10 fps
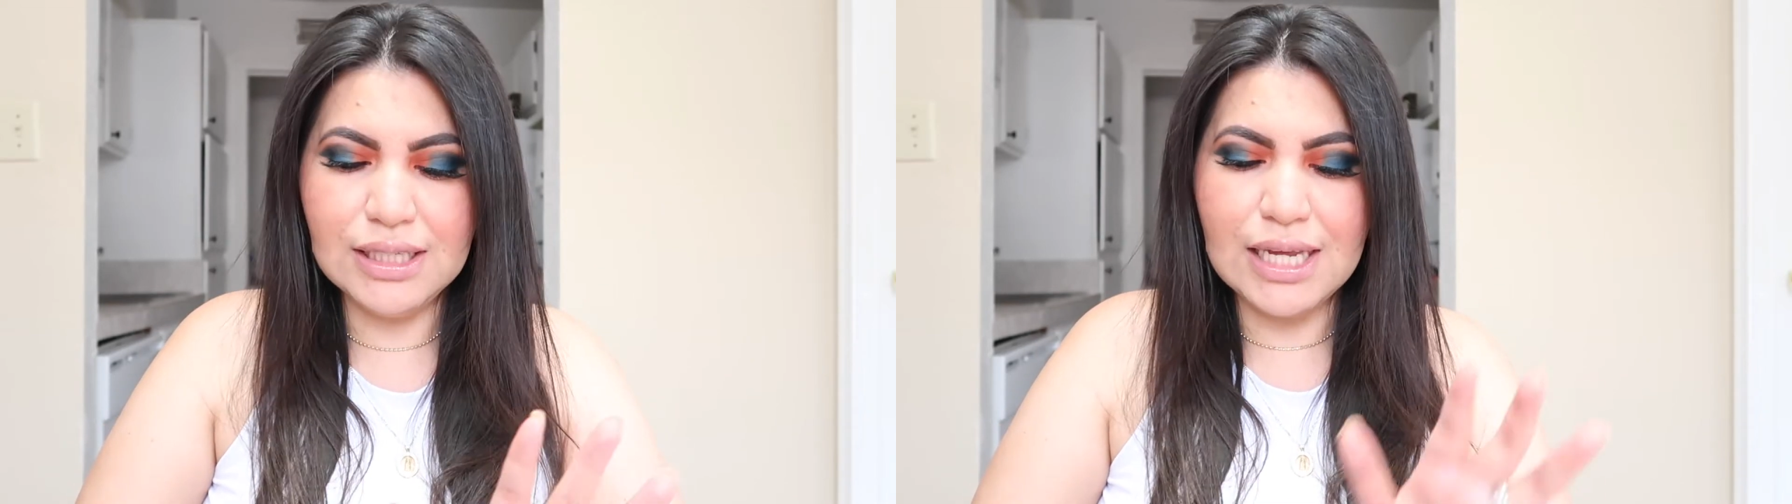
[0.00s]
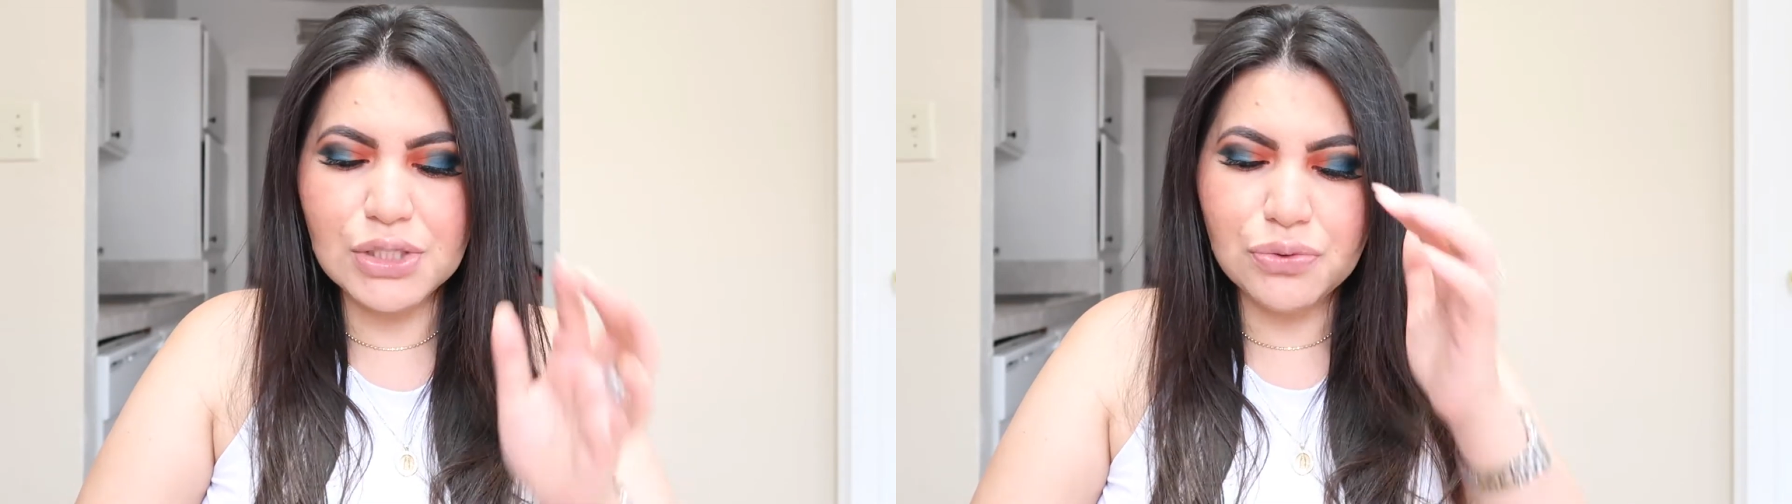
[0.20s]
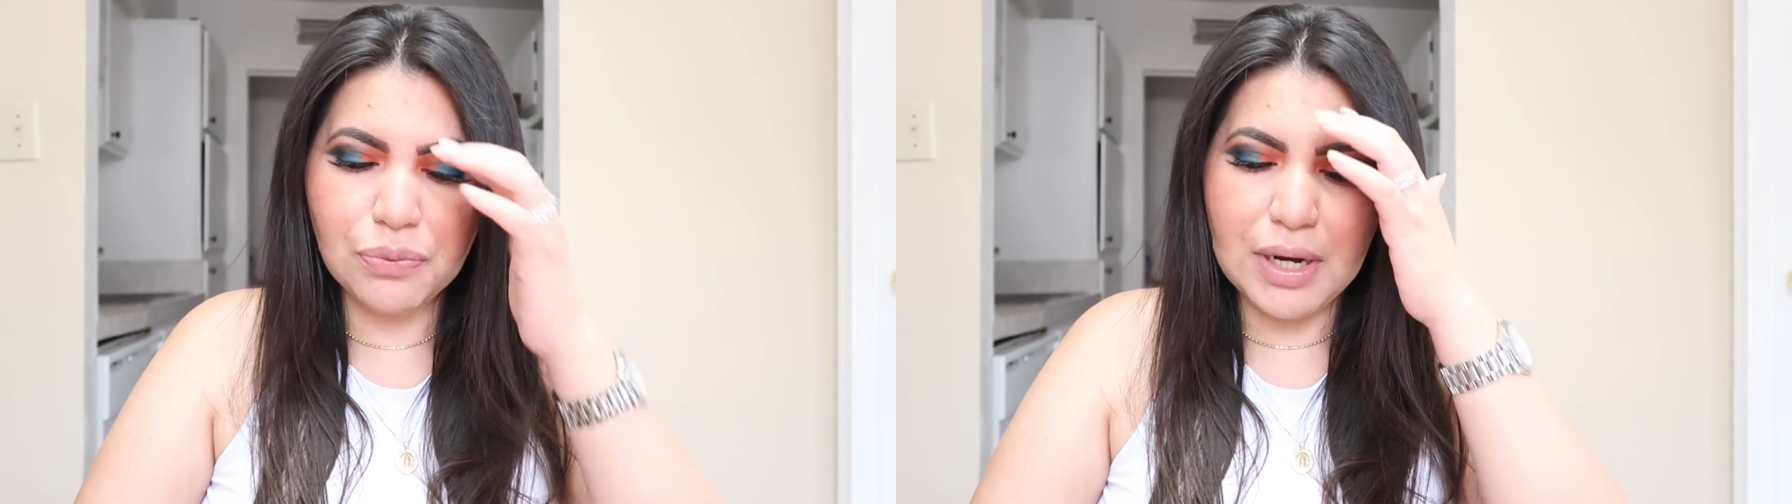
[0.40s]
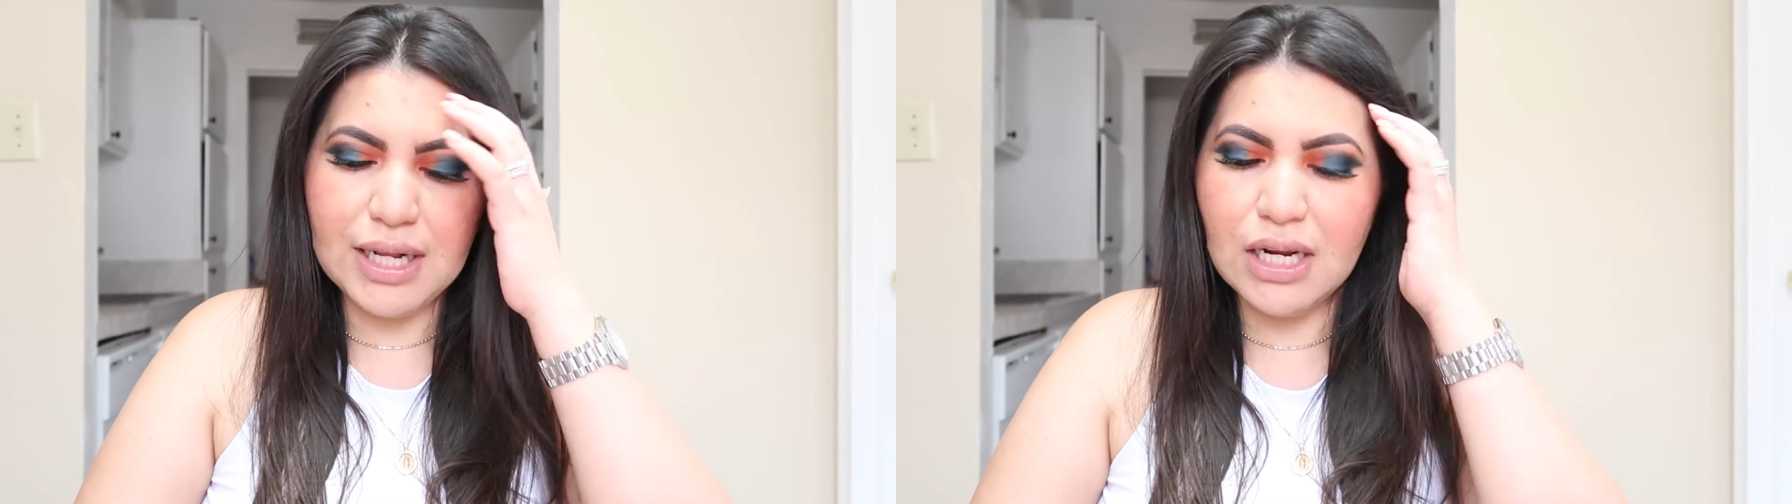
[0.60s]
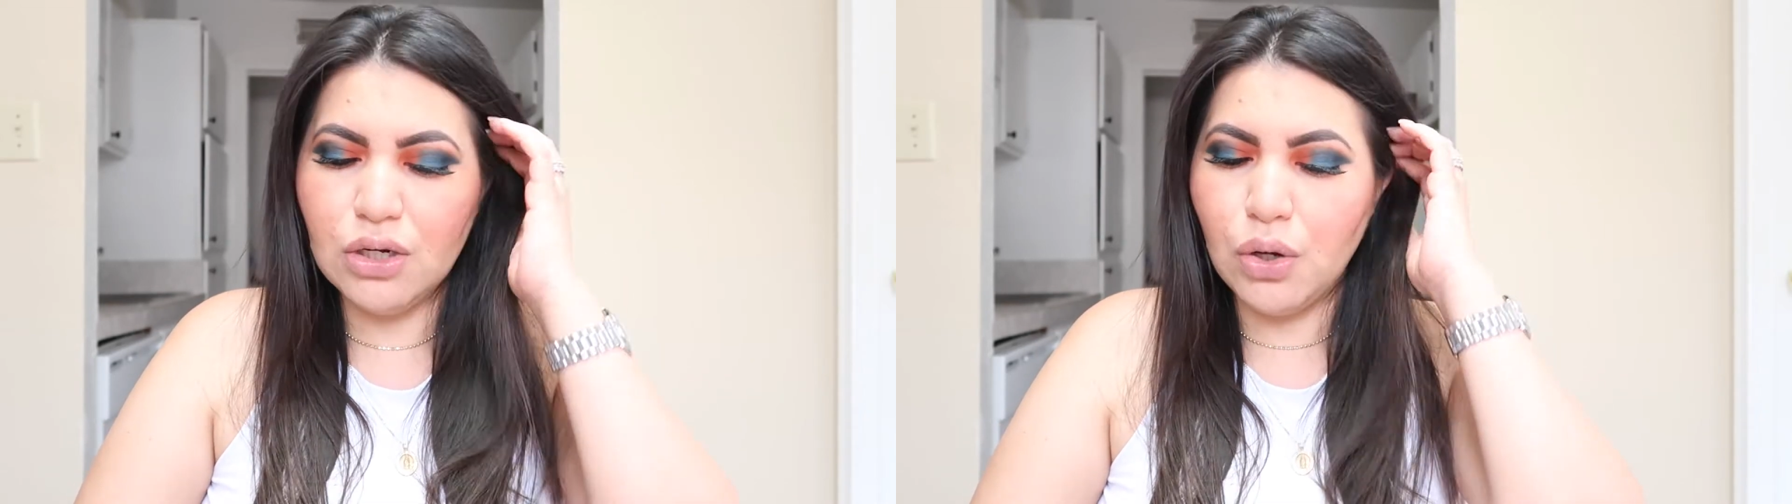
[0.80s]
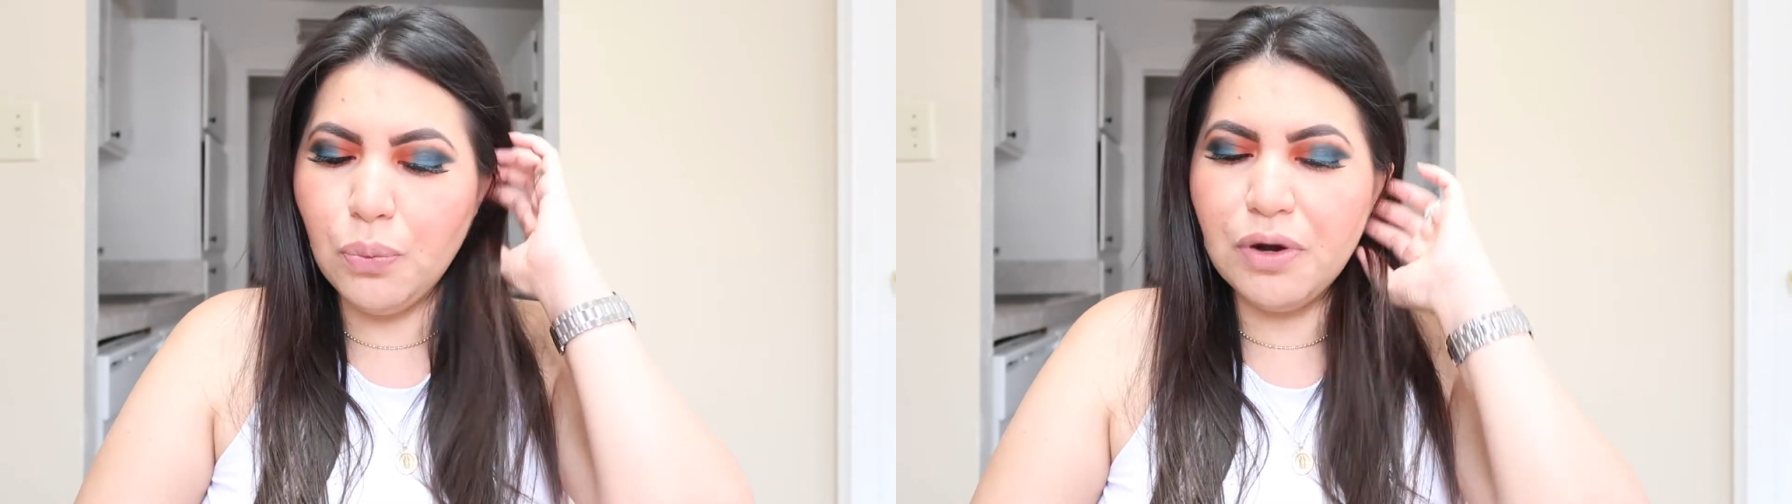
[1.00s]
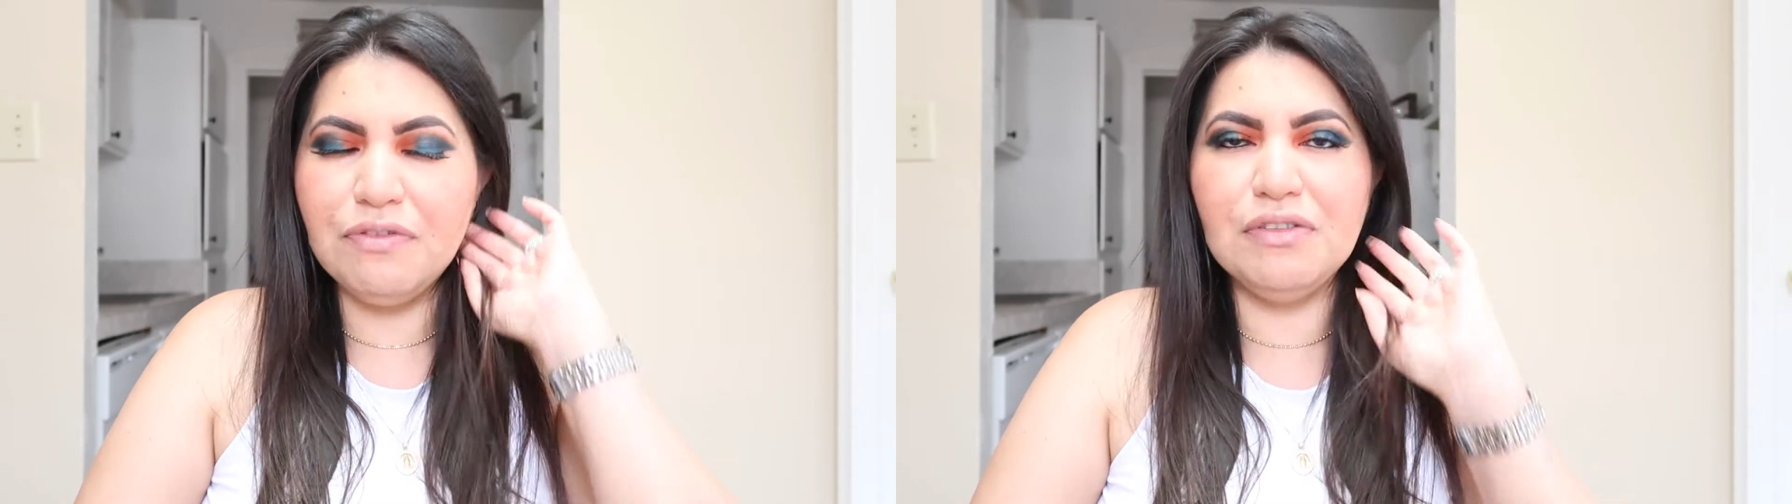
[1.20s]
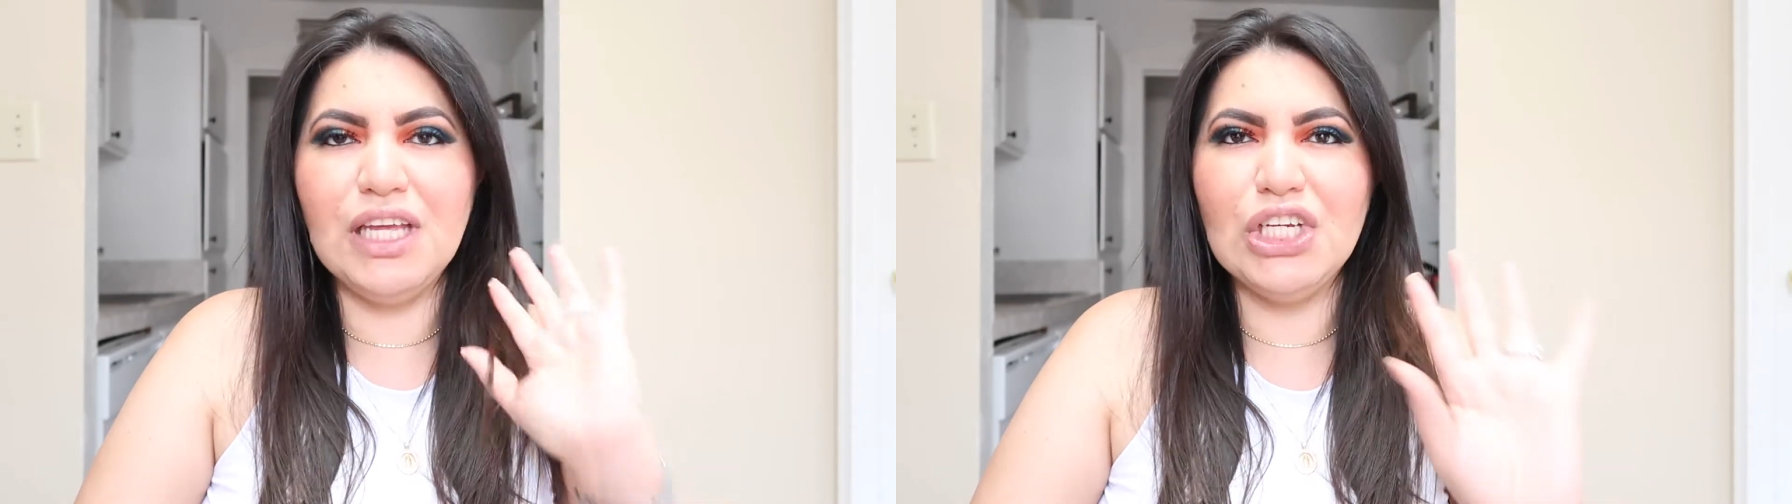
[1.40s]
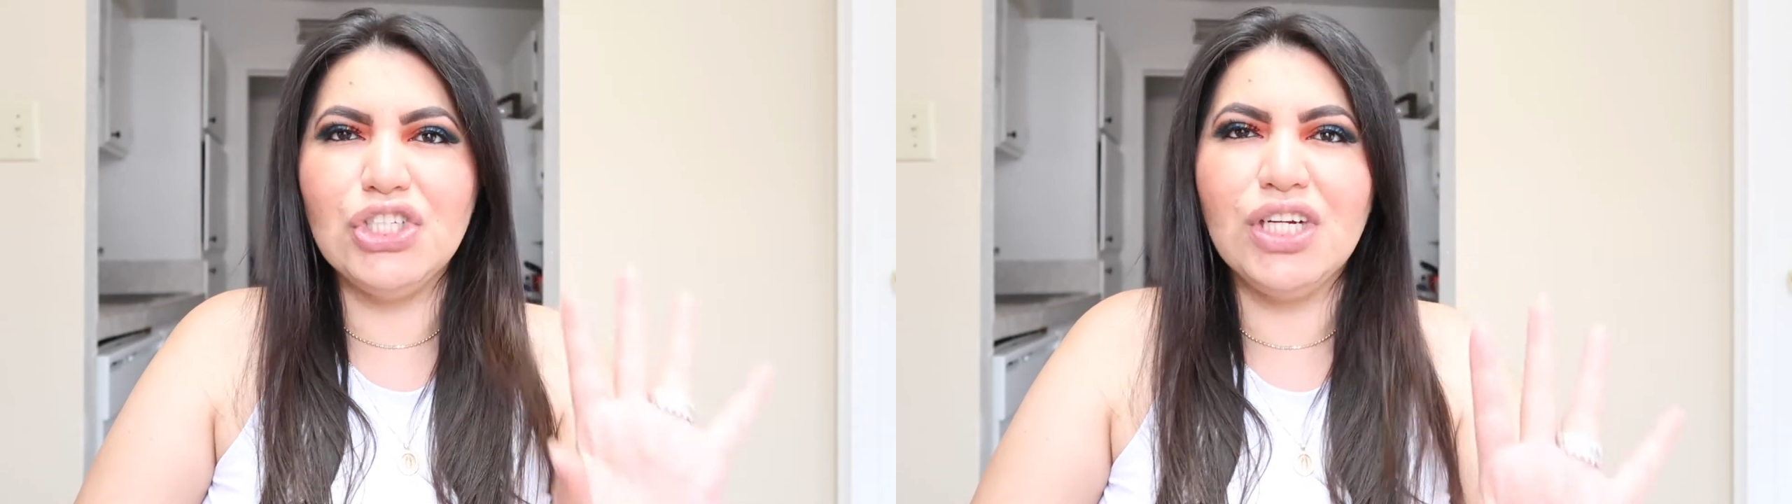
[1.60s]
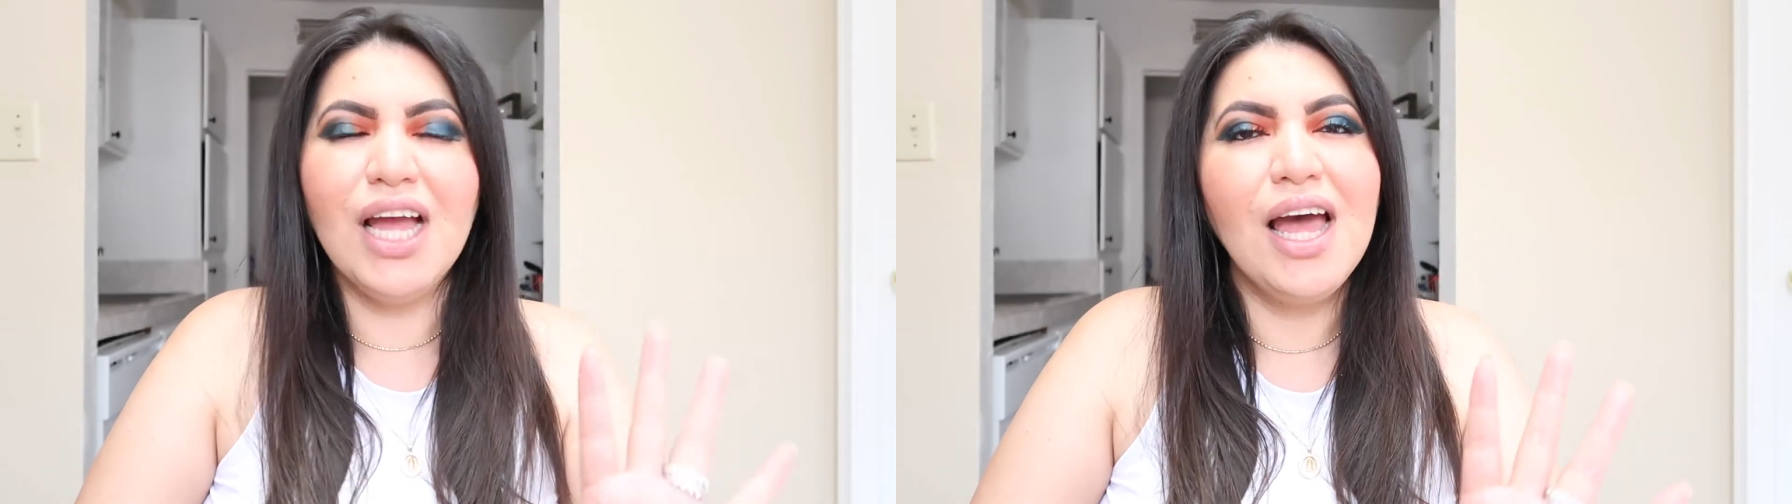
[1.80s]
natural radiant longwear
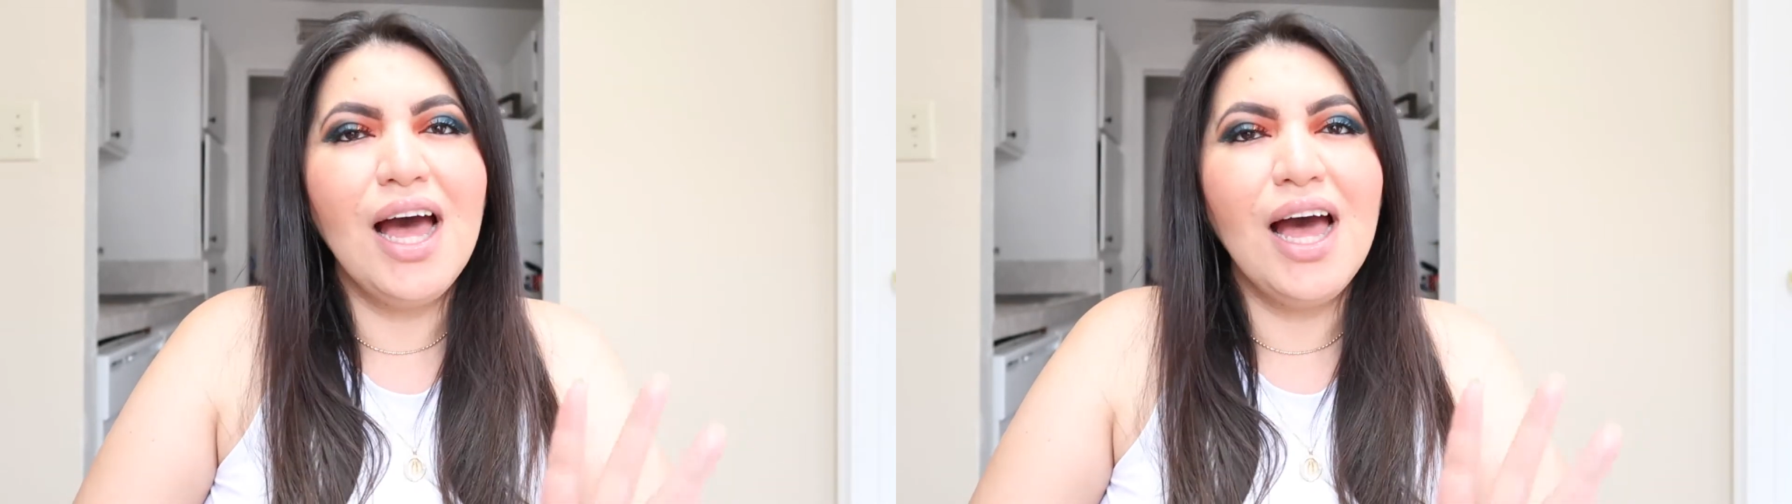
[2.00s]
foundation